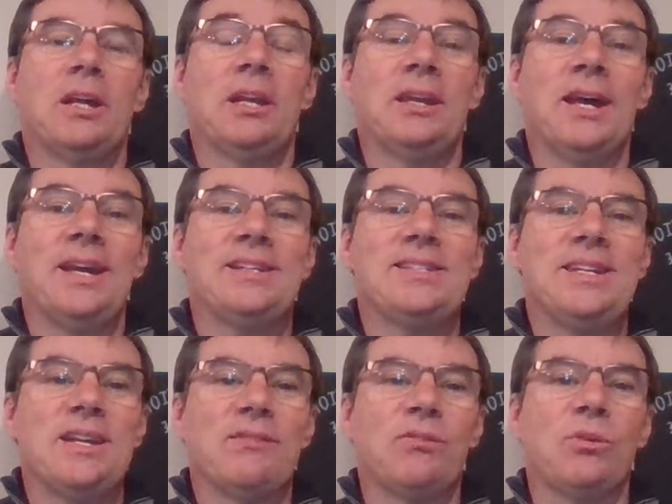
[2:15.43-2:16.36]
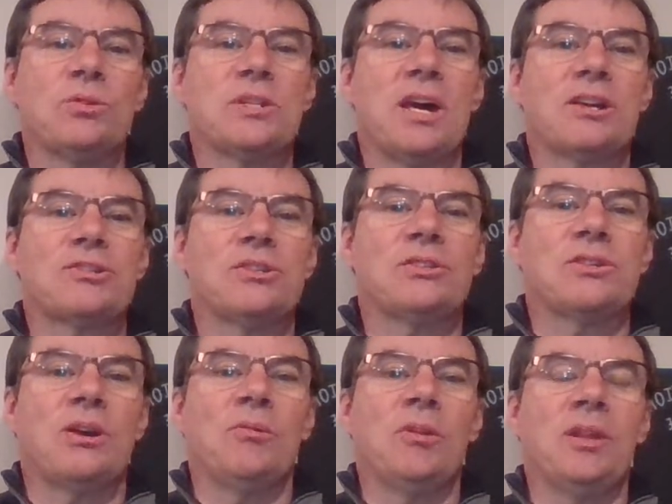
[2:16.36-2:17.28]
19 of those actions
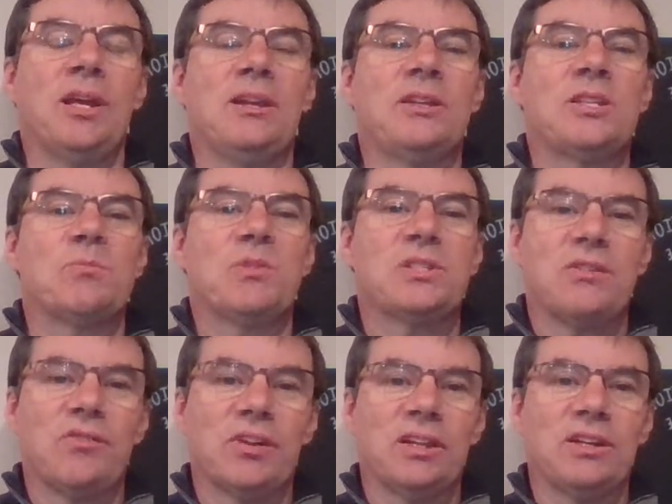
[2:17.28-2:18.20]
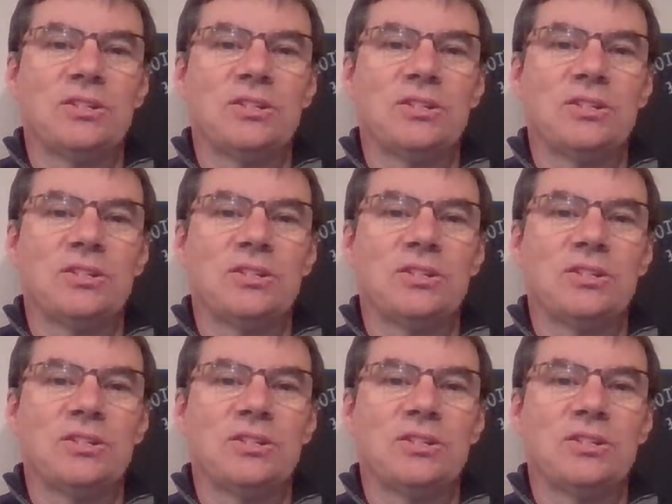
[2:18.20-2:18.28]
are related specifically